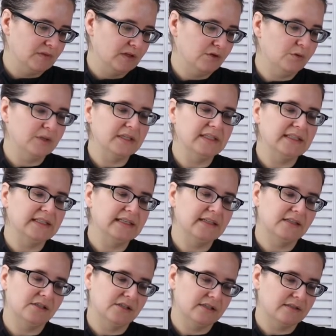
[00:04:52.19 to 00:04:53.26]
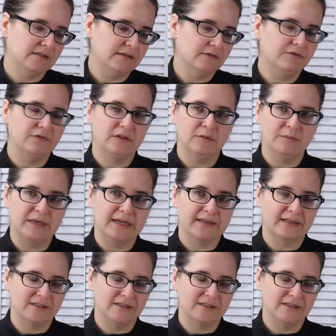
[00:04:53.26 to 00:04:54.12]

Quickly adjust to feedback